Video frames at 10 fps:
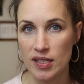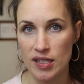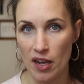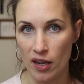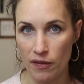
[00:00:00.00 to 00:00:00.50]

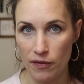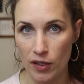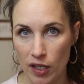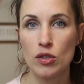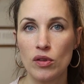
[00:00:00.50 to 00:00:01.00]
stay on it
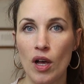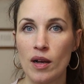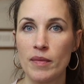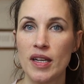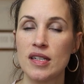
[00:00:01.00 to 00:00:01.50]
for too long
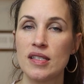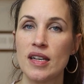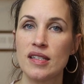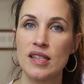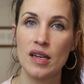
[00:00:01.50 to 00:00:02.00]
because
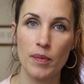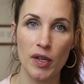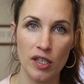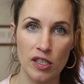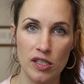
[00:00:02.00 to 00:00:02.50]
extended
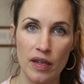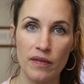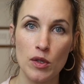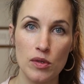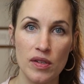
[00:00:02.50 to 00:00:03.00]
periods
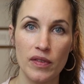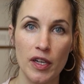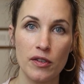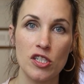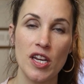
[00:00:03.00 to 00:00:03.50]
of use of
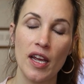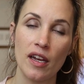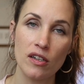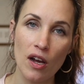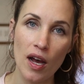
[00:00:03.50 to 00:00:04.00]
licorice can
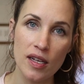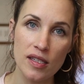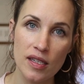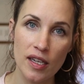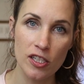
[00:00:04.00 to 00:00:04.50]
cause
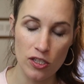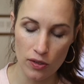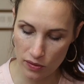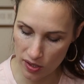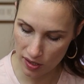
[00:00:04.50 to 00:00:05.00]

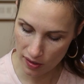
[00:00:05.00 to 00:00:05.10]
issues.